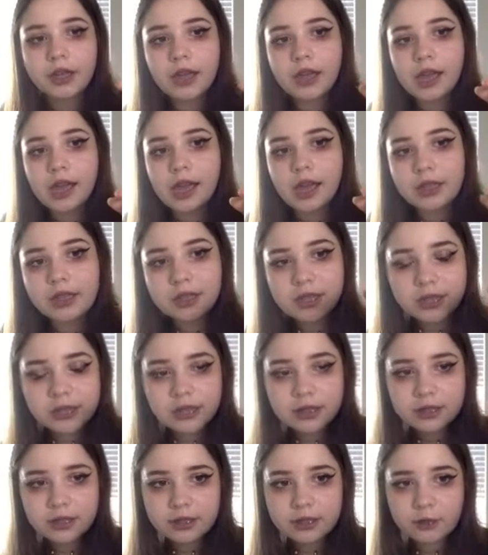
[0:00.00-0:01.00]
And these
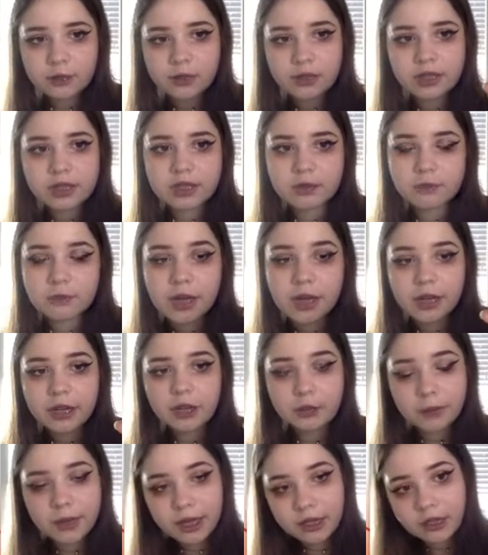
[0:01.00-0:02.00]
consumers may
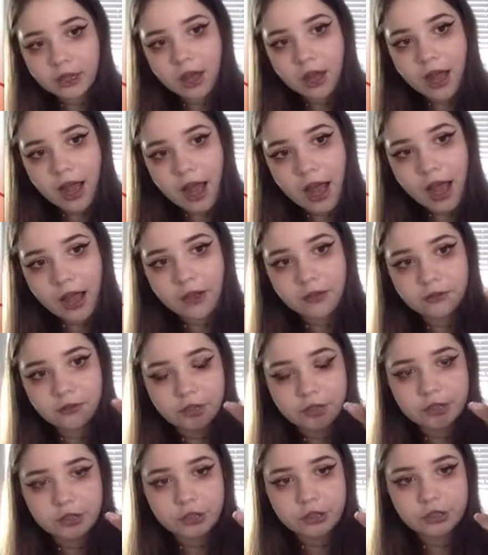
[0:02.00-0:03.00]
or may not have
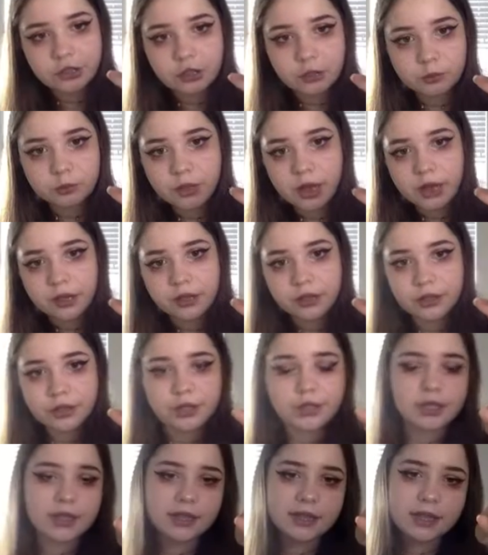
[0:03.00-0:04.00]
additional
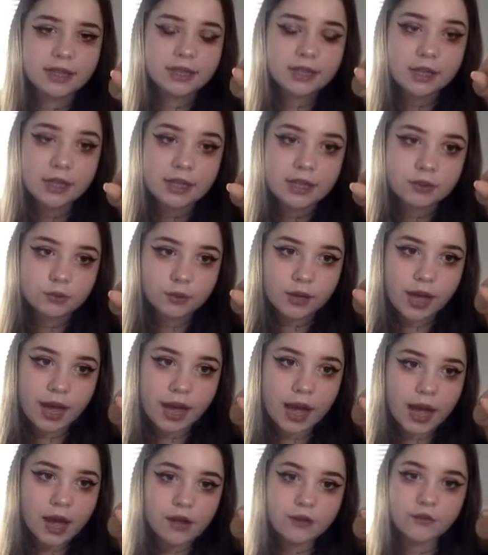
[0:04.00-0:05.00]
predators. In this case, we
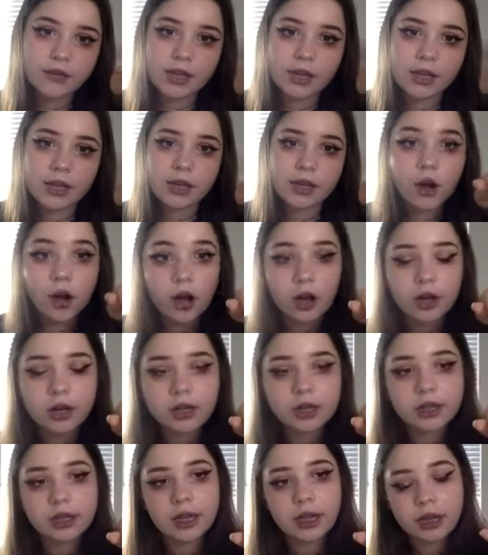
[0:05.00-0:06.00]
have a hawk,
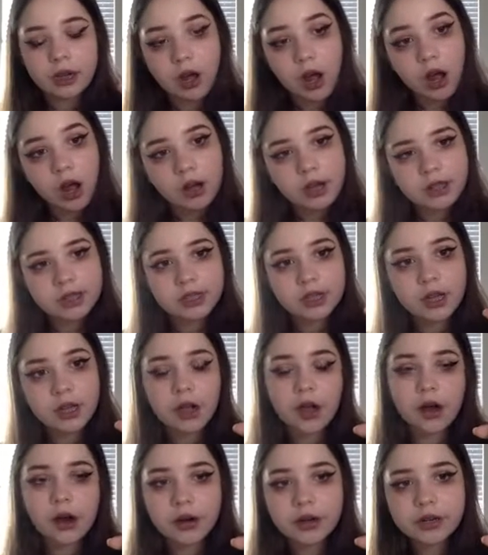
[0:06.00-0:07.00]
and hawks
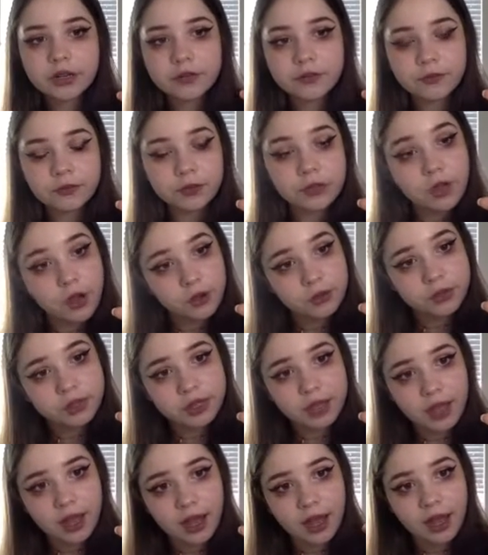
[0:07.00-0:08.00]
aren't known
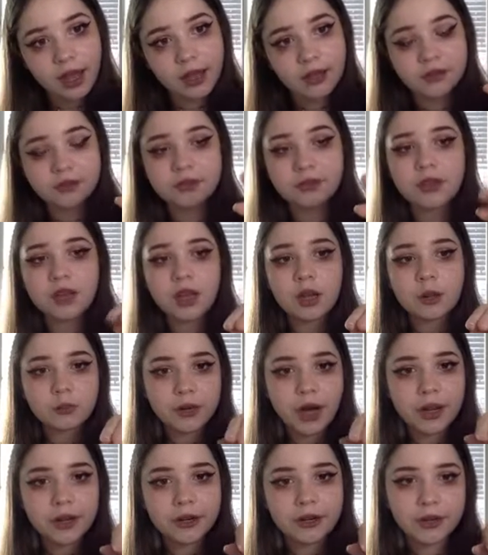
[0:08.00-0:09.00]
to have
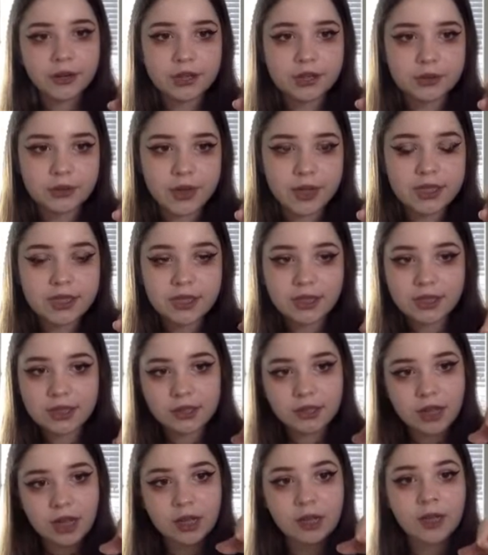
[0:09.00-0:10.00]
predators, right? So these
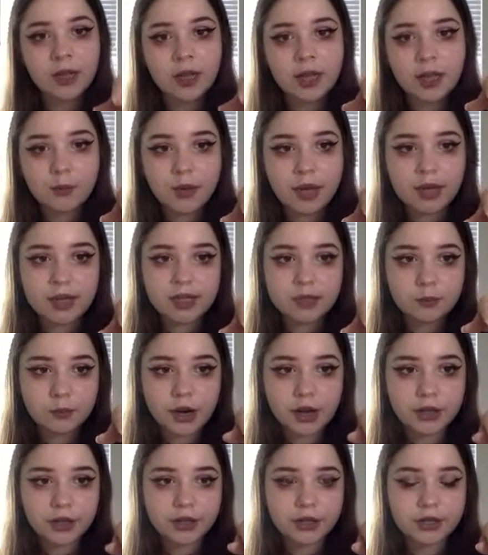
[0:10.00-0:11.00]
are apex
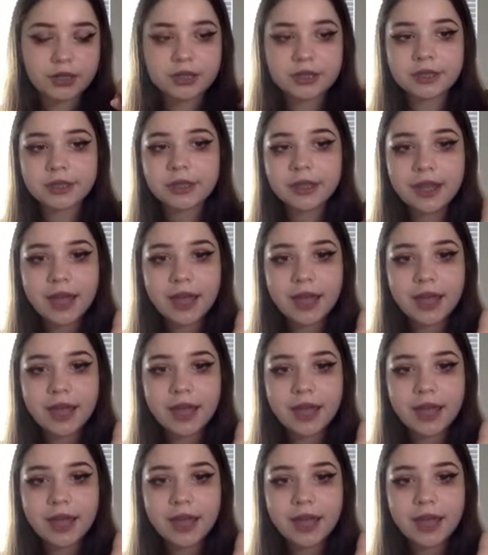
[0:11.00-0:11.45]
predators.